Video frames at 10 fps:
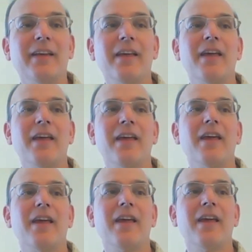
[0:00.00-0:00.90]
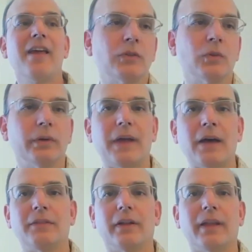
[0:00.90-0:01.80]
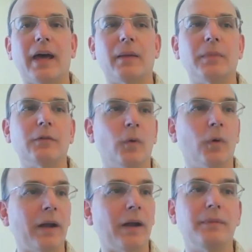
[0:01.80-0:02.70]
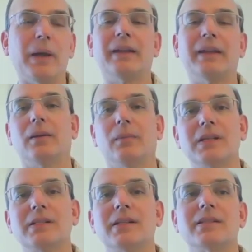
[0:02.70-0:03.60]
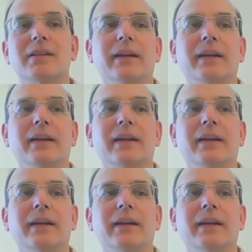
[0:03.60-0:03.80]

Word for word: And, and yet, you know, I, I've sort of have done that before.